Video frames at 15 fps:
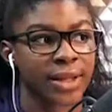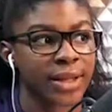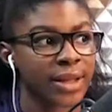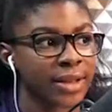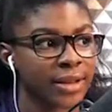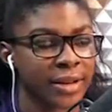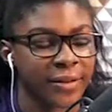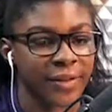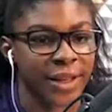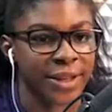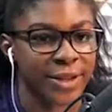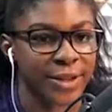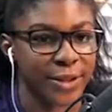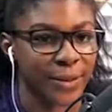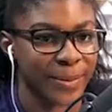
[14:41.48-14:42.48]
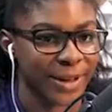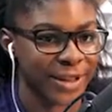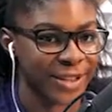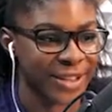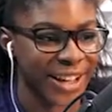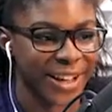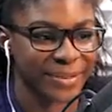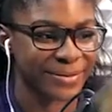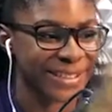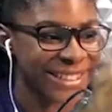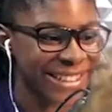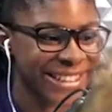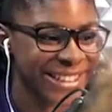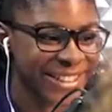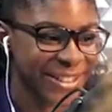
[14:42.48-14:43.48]
And I love that so much,
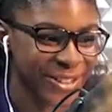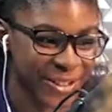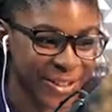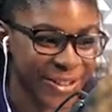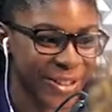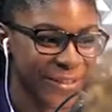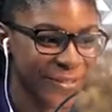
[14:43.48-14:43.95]
helping teenagers